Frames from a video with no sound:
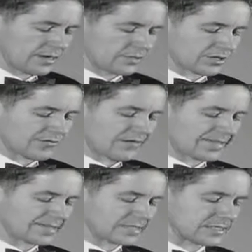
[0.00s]
but the
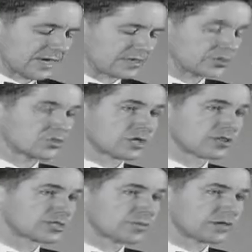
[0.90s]
fact that China is using
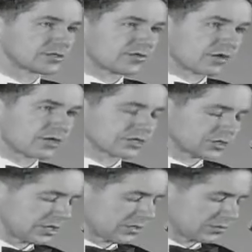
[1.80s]
this much foreign
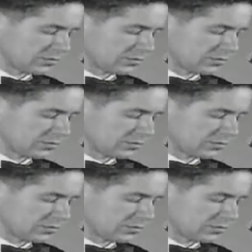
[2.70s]
exchange